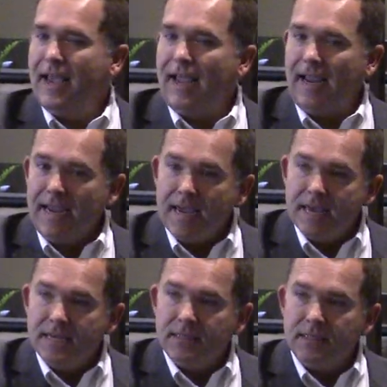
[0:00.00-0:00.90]

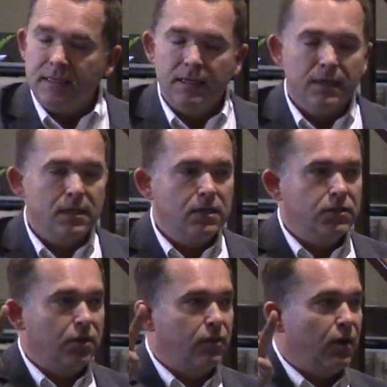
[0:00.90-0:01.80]
and
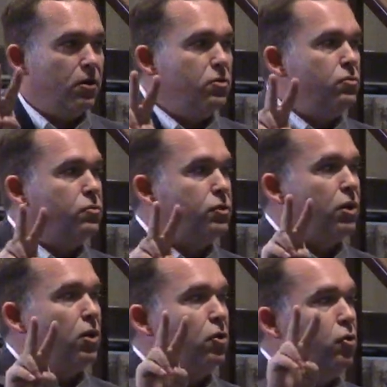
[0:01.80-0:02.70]
to those
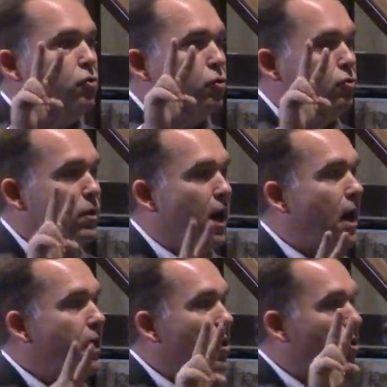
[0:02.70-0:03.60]
who do
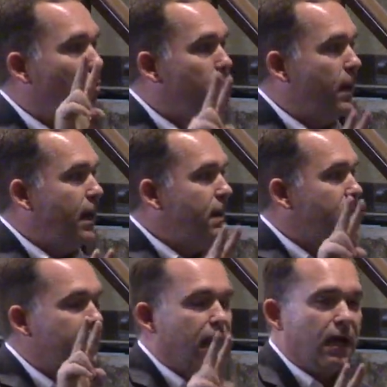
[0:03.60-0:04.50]
not obey
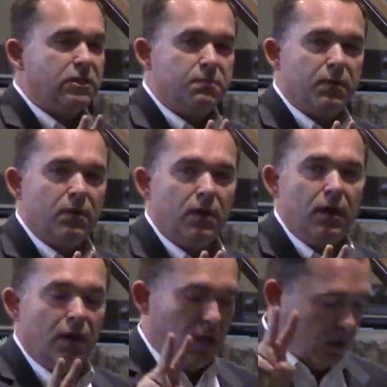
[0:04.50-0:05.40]
the gospel
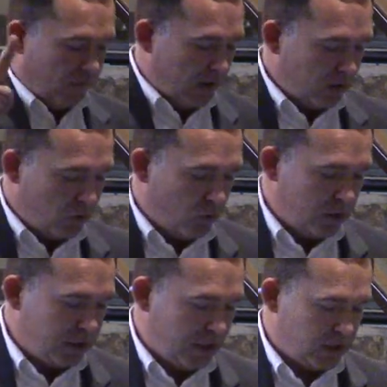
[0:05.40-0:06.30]
of our Lord
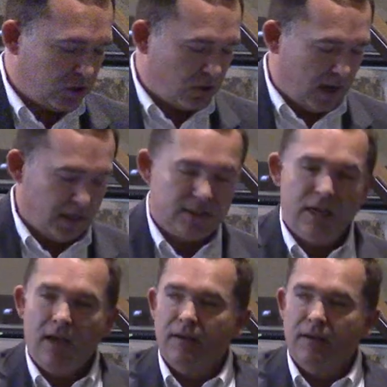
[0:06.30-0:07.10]
Jesus Christ.